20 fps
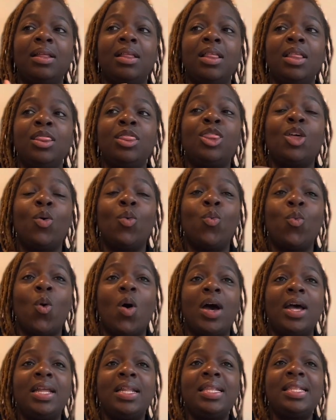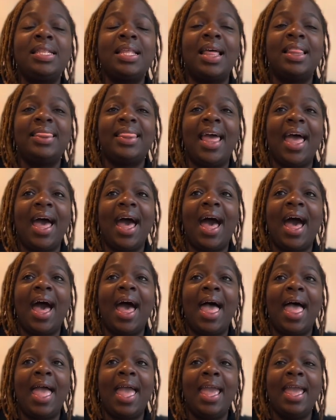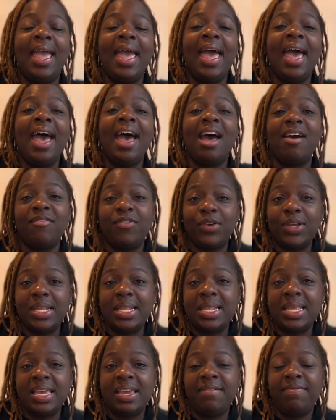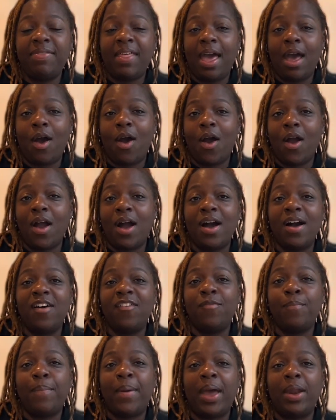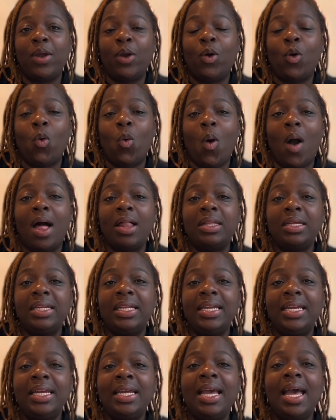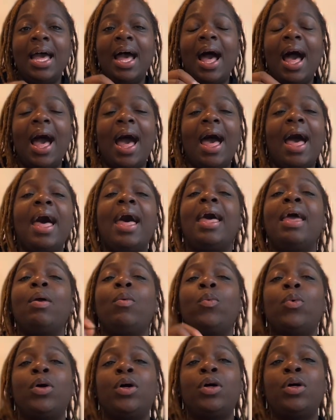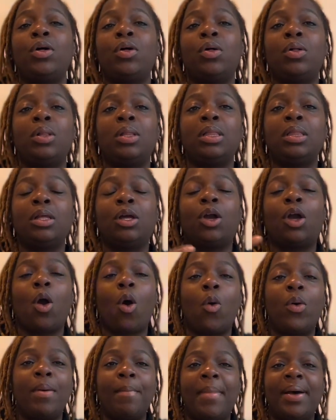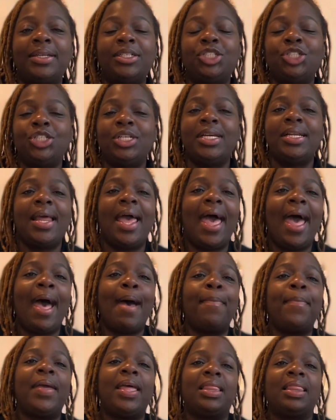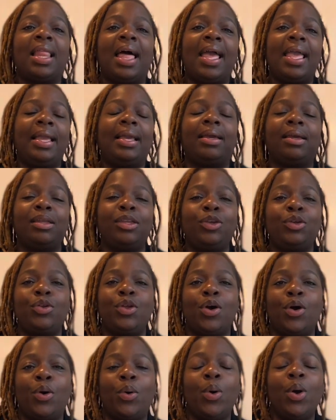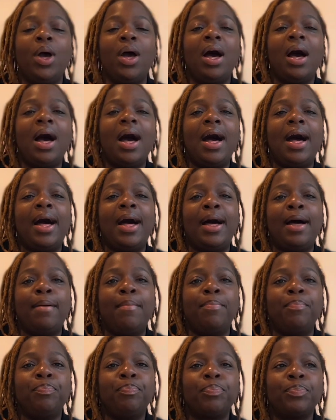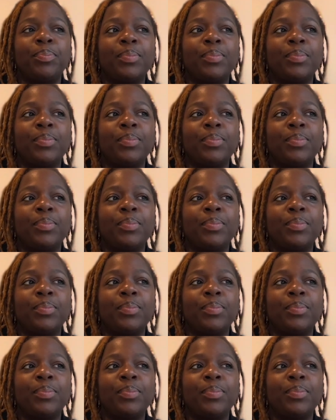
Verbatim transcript: the ones that I have received that are of better quality, I will go in my Shein app and like, you know, um,